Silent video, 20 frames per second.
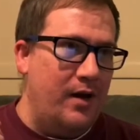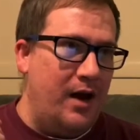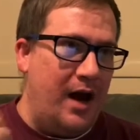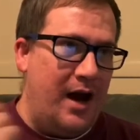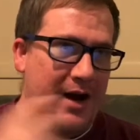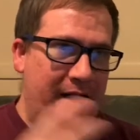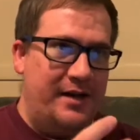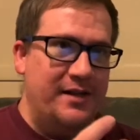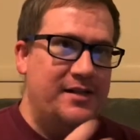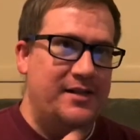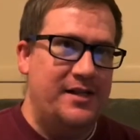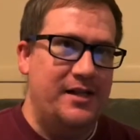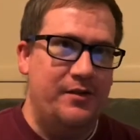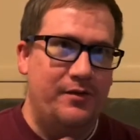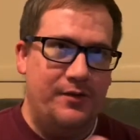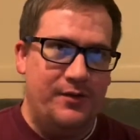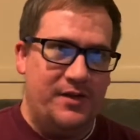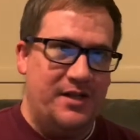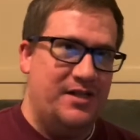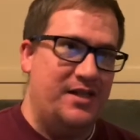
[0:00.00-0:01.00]
I could see
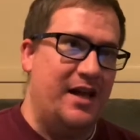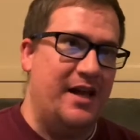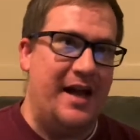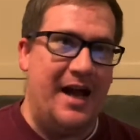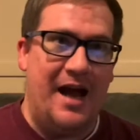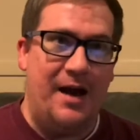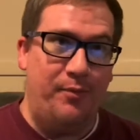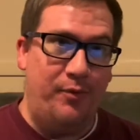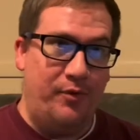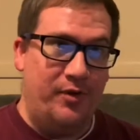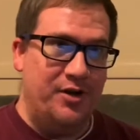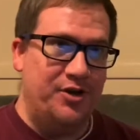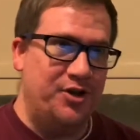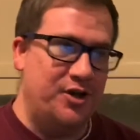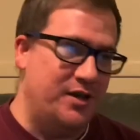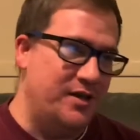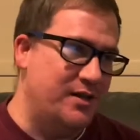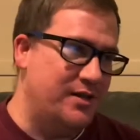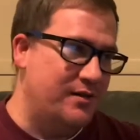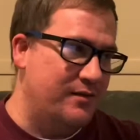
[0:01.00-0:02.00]
those as like
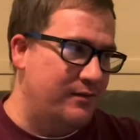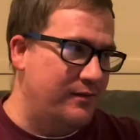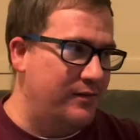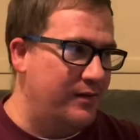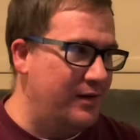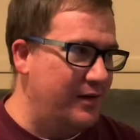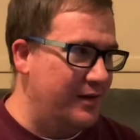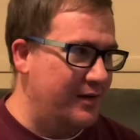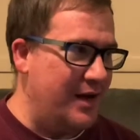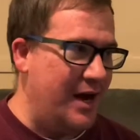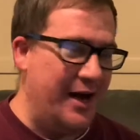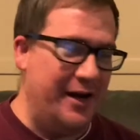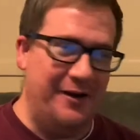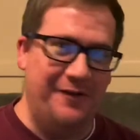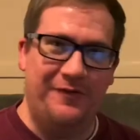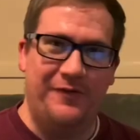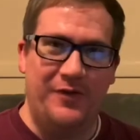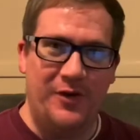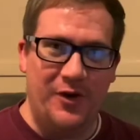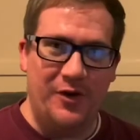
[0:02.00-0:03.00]
apparitions, kind
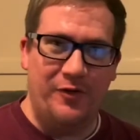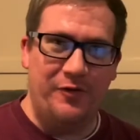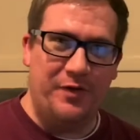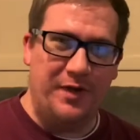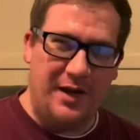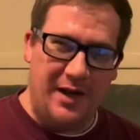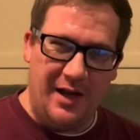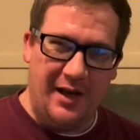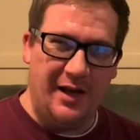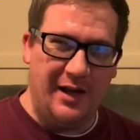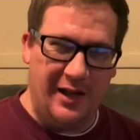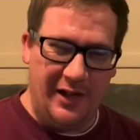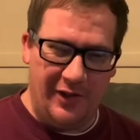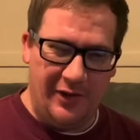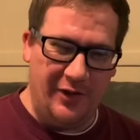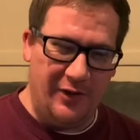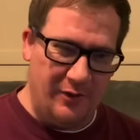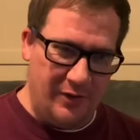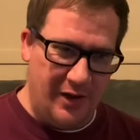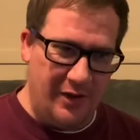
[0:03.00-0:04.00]
of, you know, thinking it
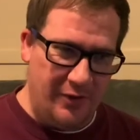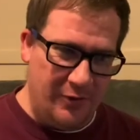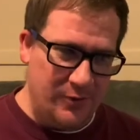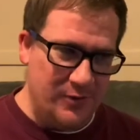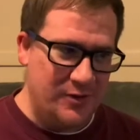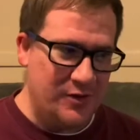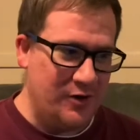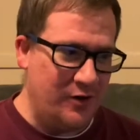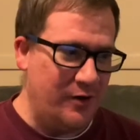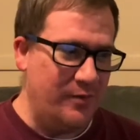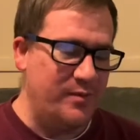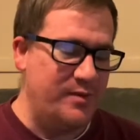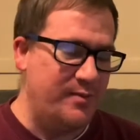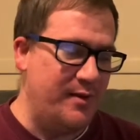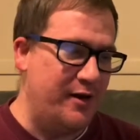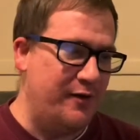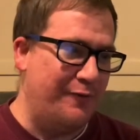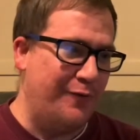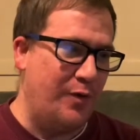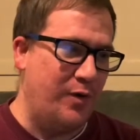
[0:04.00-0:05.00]
in those terms
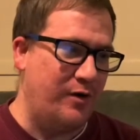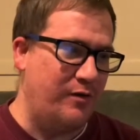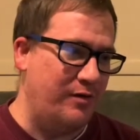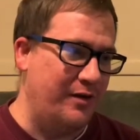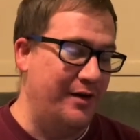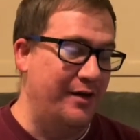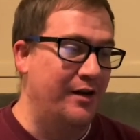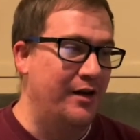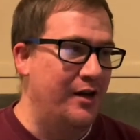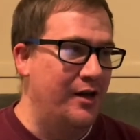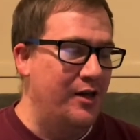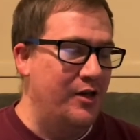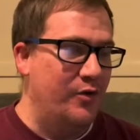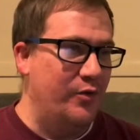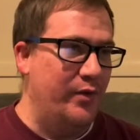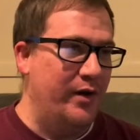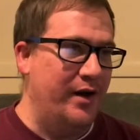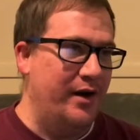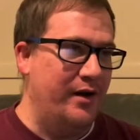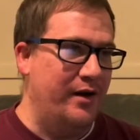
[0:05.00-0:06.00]
metaphorically,
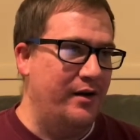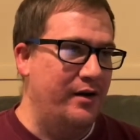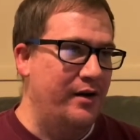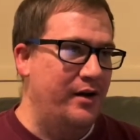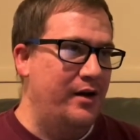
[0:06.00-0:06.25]
where